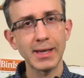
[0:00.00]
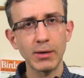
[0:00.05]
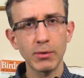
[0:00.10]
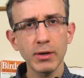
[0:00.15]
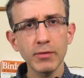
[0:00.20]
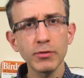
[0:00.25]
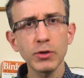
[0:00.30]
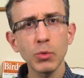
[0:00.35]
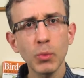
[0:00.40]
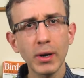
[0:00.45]

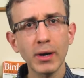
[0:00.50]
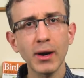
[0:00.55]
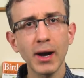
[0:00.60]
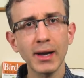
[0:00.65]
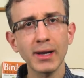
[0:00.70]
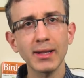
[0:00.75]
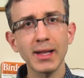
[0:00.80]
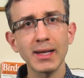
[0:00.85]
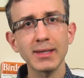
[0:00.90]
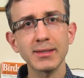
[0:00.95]
Now, if you wear
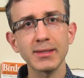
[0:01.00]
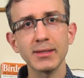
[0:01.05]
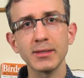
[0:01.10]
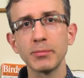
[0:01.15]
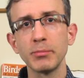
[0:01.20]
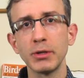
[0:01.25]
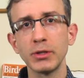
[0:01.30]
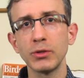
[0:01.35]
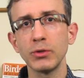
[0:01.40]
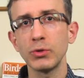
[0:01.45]

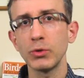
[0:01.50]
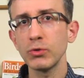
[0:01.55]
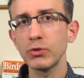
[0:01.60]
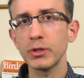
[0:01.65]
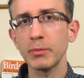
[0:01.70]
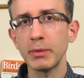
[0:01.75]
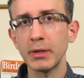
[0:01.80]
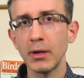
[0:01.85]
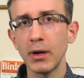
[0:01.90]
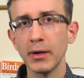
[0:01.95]
eyeglasses but you
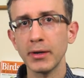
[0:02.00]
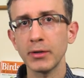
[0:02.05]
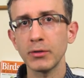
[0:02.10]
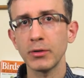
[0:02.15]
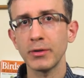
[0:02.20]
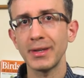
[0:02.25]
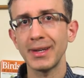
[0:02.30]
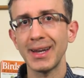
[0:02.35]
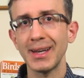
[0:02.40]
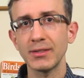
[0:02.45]
use a
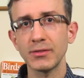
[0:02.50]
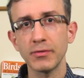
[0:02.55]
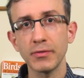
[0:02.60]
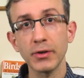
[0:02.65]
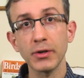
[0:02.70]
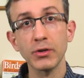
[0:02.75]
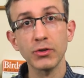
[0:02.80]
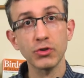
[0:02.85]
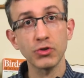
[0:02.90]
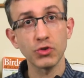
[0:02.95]
binocular that has
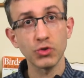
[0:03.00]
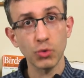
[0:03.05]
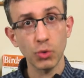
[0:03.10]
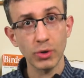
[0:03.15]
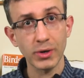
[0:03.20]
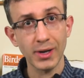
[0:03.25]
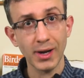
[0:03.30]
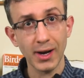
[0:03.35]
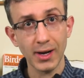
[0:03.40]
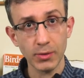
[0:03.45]
very
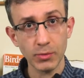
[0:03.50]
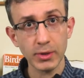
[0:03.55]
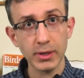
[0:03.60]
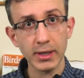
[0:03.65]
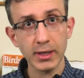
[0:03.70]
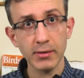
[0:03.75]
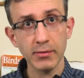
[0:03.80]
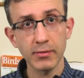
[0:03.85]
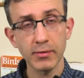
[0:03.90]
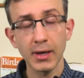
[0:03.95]
short eye
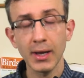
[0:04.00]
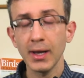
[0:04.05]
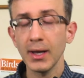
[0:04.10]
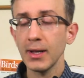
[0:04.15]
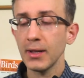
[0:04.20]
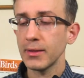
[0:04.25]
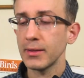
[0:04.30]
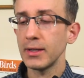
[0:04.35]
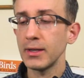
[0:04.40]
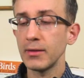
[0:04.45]
relief,
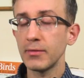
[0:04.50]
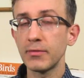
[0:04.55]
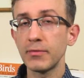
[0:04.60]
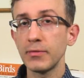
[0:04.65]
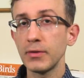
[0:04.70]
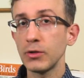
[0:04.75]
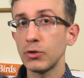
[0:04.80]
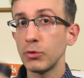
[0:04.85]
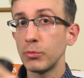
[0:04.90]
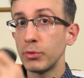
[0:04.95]
then
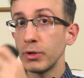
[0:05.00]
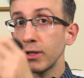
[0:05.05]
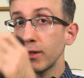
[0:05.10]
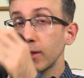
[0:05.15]
if you